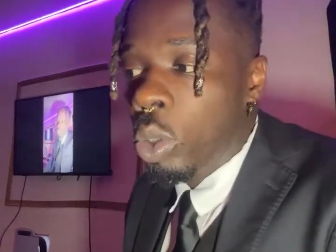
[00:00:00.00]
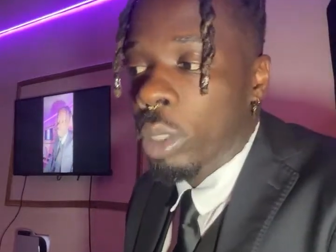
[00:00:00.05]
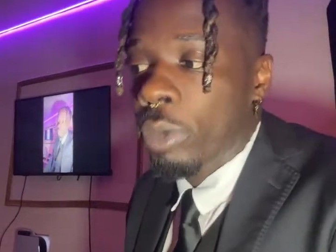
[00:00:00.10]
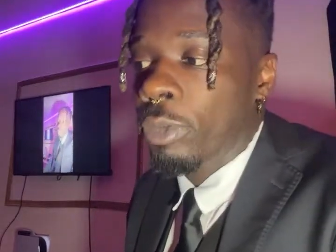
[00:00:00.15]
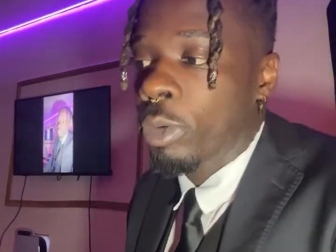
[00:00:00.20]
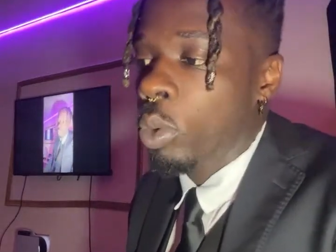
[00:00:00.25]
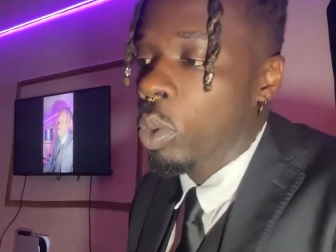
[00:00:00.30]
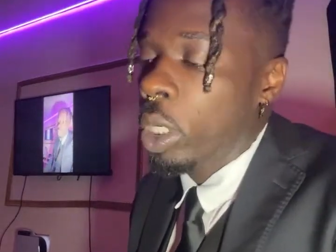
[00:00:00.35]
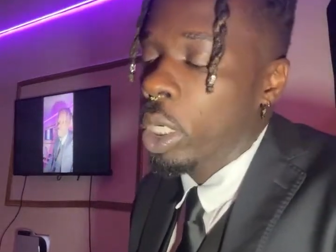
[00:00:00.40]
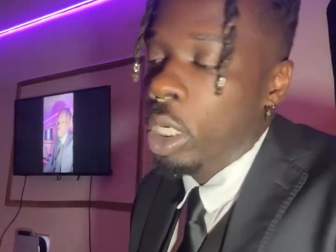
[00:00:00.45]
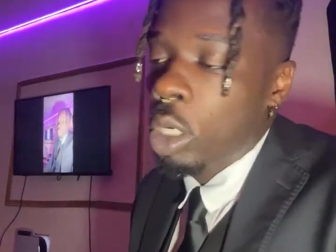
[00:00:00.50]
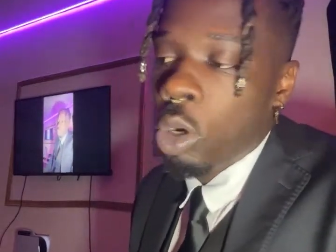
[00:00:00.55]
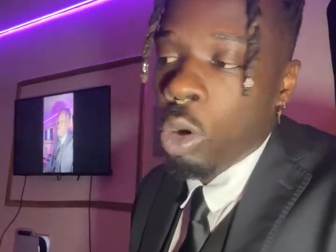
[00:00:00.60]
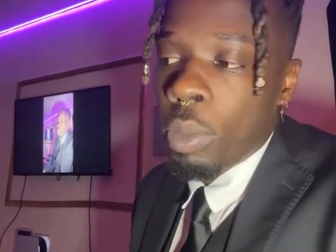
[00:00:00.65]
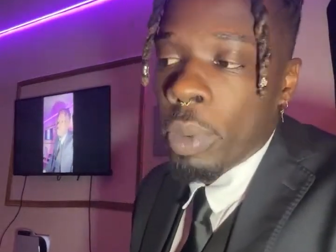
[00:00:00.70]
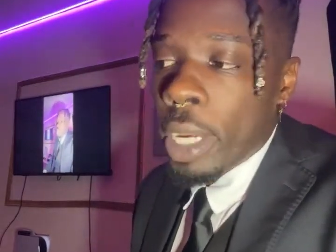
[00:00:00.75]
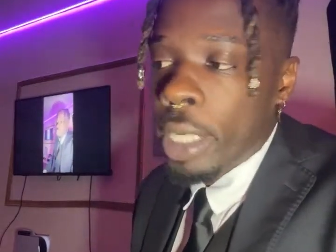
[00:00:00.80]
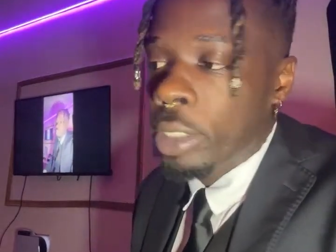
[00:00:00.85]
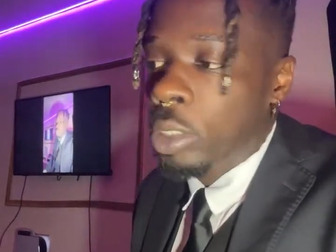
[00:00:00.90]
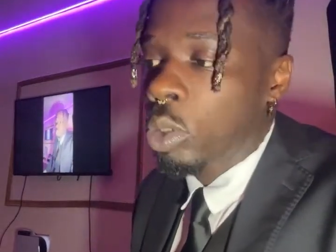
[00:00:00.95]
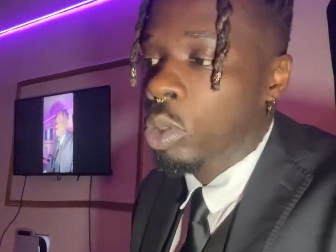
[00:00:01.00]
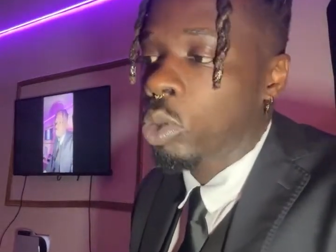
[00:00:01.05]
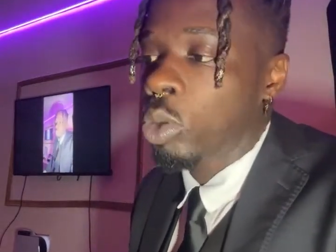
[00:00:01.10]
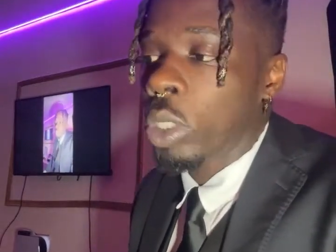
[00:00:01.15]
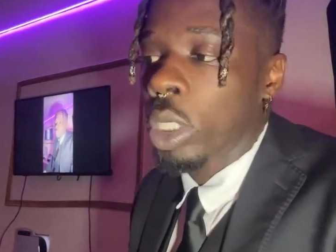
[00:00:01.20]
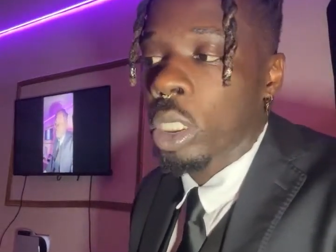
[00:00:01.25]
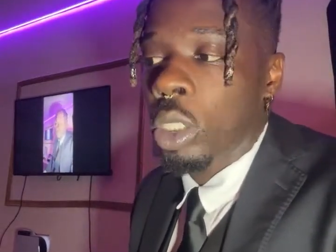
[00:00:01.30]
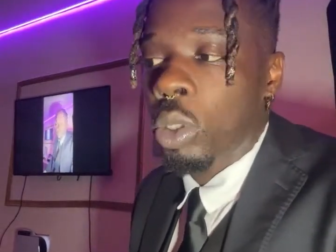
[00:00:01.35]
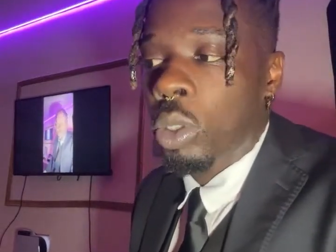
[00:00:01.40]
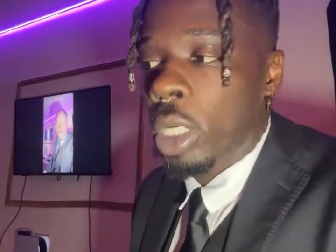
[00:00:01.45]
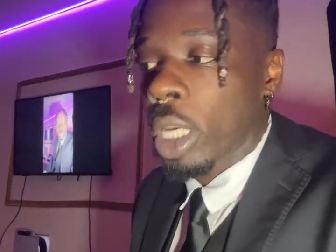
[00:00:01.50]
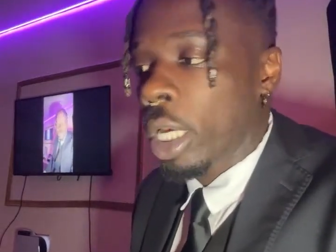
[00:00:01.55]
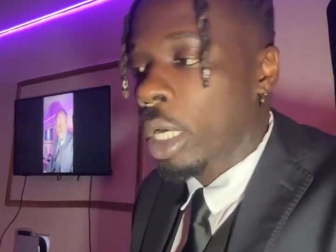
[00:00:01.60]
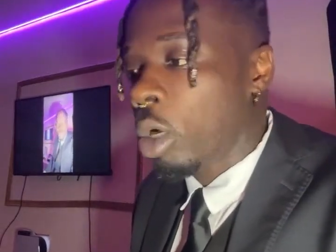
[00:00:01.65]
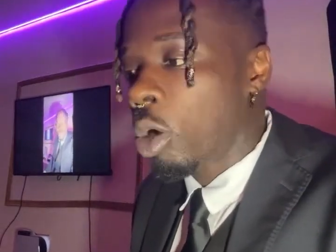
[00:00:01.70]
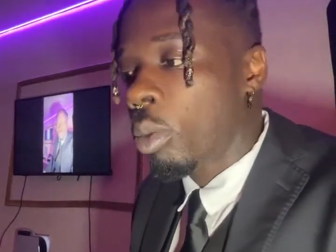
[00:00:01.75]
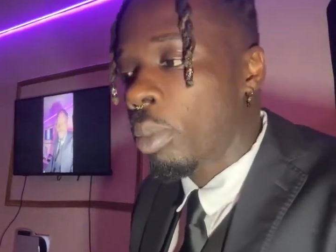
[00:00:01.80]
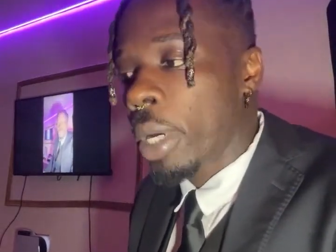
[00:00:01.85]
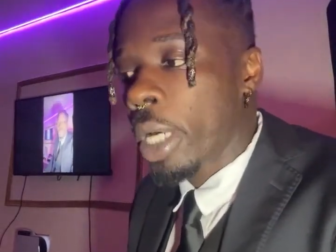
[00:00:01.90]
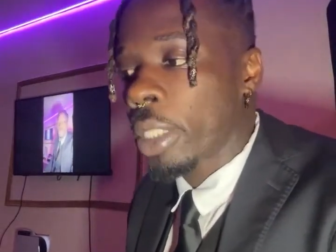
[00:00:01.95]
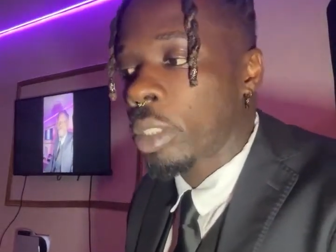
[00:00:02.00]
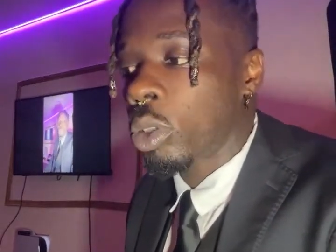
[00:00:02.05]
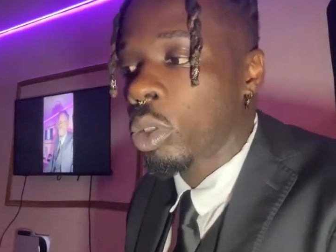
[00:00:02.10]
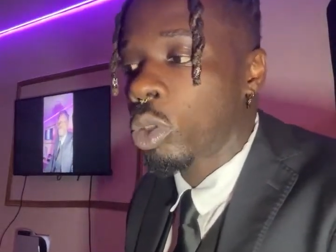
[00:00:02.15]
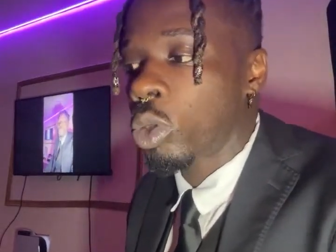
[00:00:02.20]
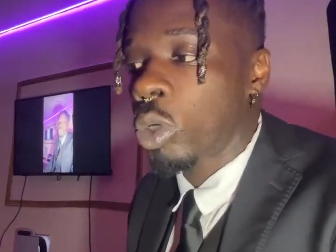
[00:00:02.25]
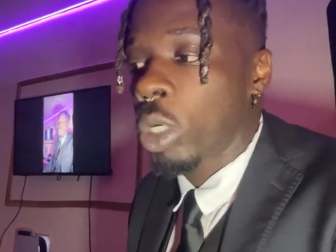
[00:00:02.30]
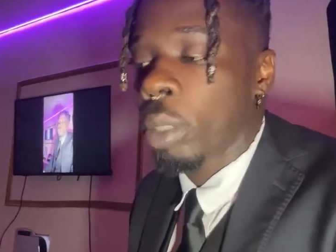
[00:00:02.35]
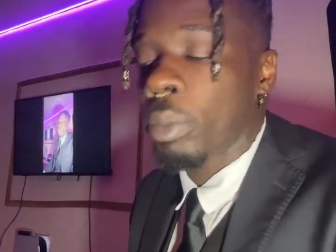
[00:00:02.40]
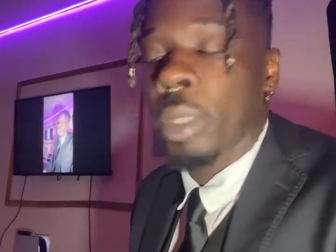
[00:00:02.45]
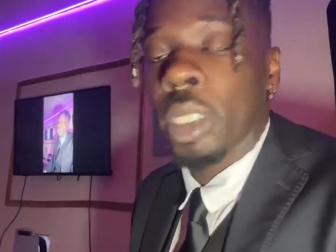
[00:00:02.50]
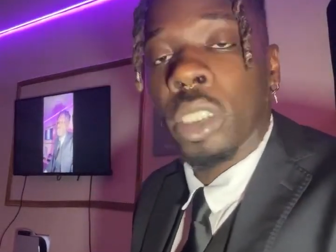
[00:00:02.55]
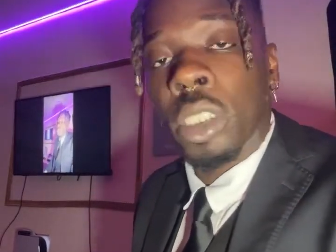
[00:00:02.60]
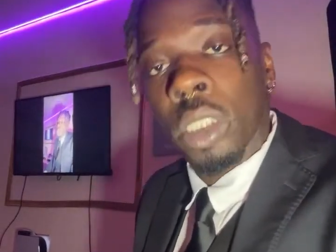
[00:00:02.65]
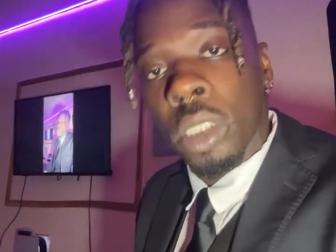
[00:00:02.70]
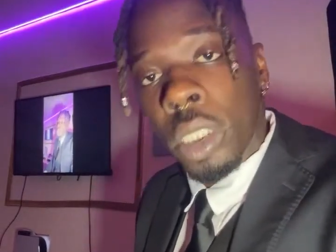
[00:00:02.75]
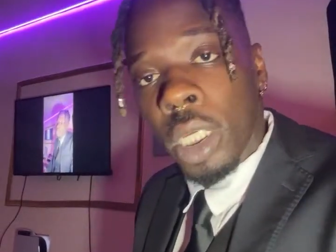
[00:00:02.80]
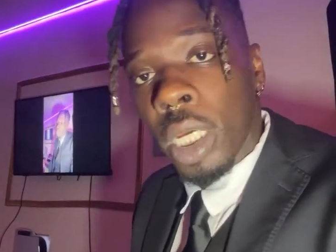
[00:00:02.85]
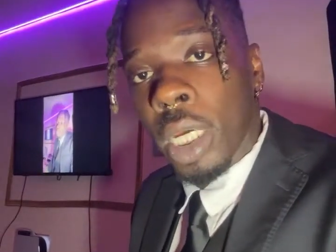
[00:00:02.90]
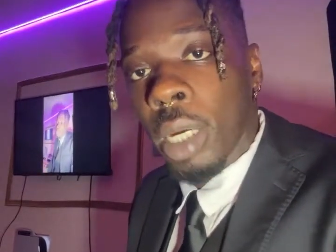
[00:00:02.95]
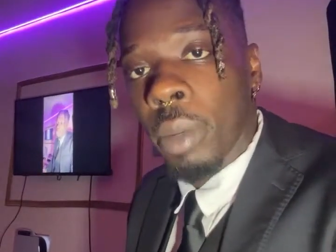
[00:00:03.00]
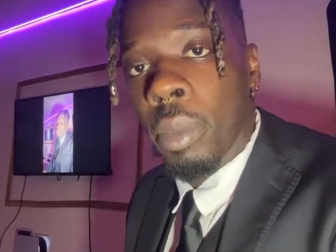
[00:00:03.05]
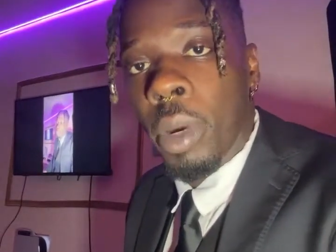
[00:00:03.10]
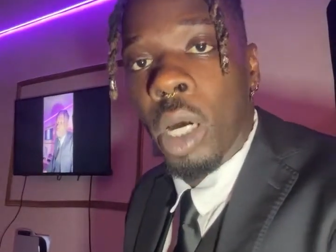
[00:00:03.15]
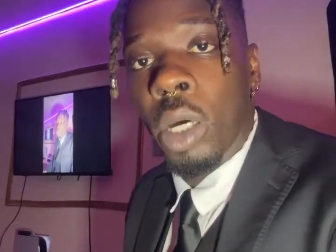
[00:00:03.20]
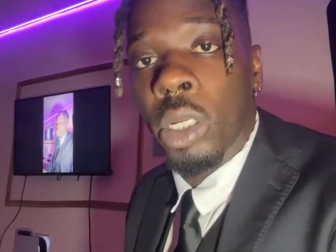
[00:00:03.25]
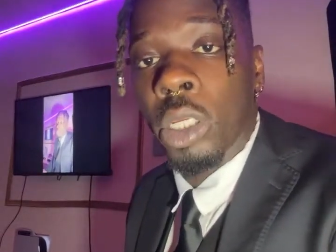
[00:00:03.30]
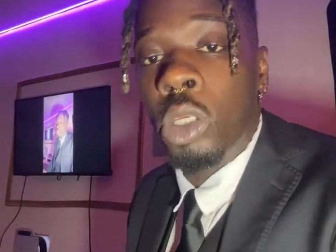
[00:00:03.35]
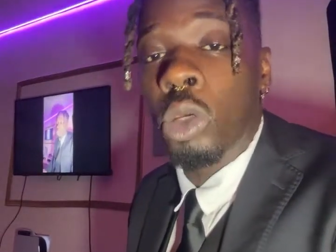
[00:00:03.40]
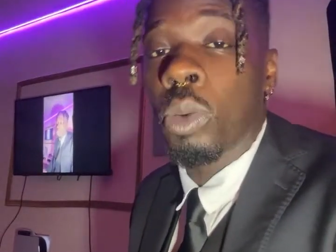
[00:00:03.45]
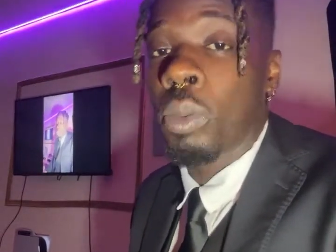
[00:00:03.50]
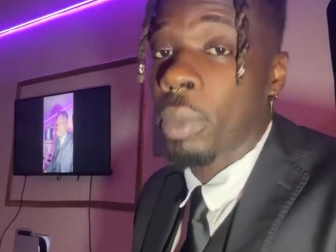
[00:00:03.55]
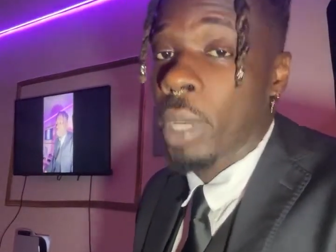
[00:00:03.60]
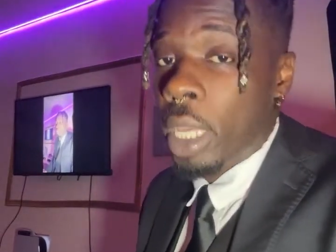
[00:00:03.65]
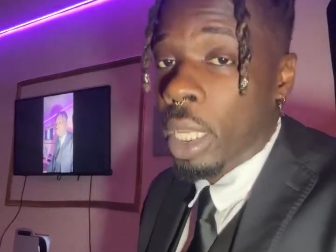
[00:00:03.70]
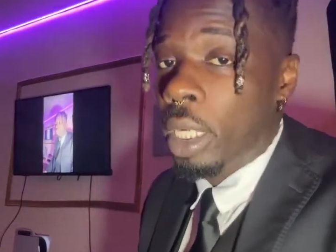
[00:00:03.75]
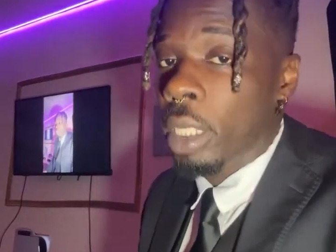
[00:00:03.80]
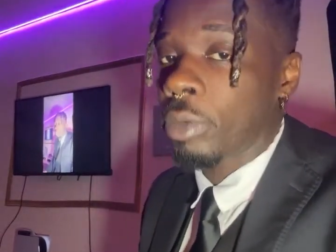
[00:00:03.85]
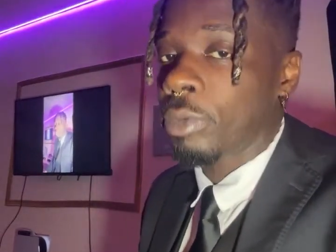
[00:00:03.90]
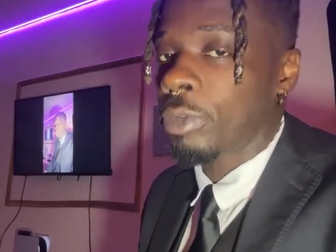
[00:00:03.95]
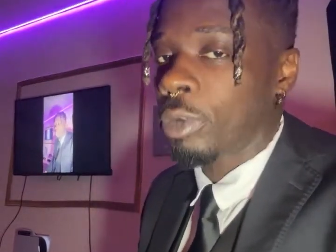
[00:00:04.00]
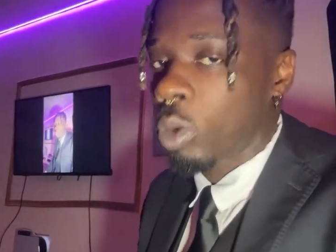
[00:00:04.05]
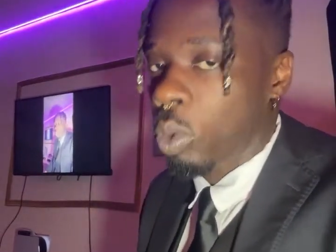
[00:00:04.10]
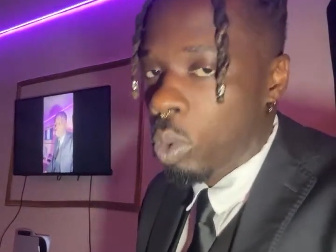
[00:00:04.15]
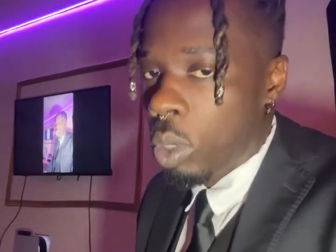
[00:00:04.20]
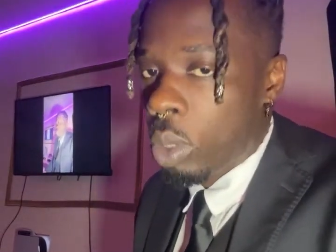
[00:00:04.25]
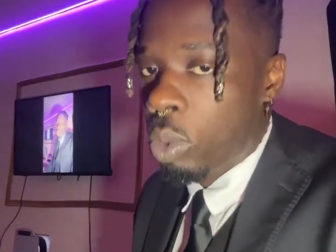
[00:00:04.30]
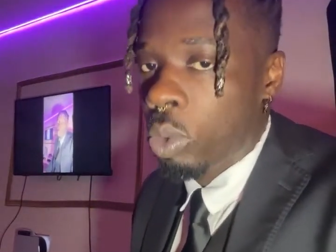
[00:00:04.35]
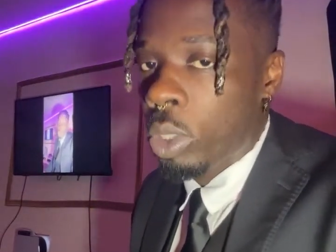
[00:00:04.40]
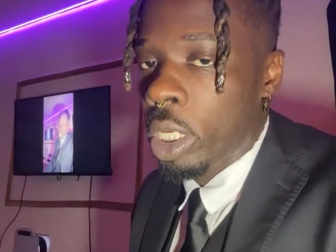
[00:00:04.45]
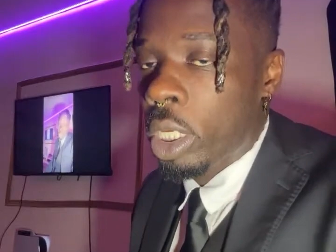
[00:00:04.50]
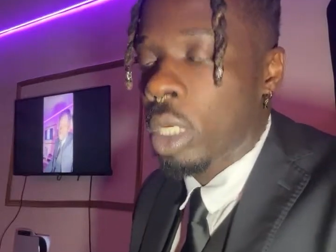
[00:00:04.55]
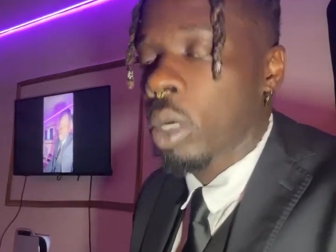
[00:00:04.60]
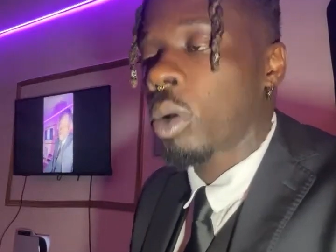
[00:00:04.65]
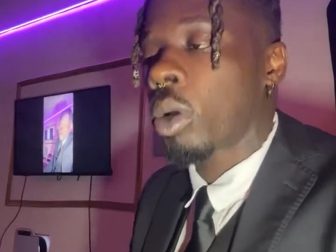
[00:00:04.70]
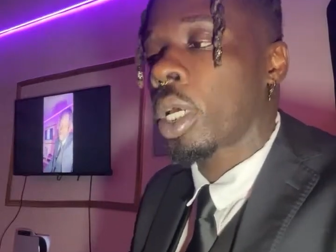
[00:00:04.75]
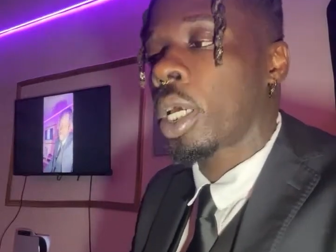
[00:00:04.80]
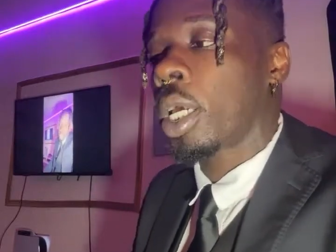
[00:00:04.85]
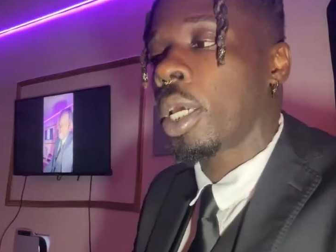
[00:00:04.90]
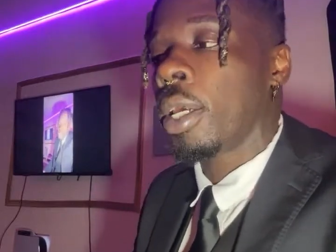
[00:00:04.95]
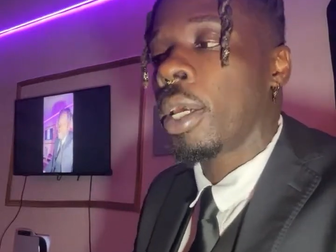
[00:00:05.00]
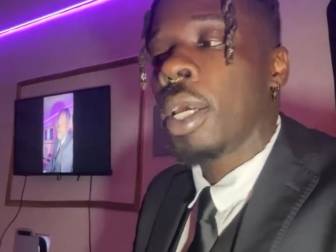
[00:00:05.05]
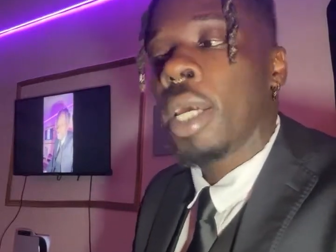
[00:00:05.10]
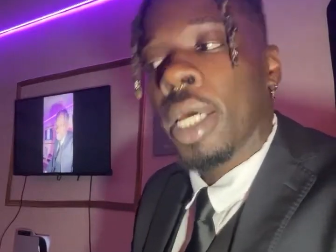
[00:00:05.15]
If you want to go back to drink, you can go back to drink. But just think about it. You made it for 1 week, okay?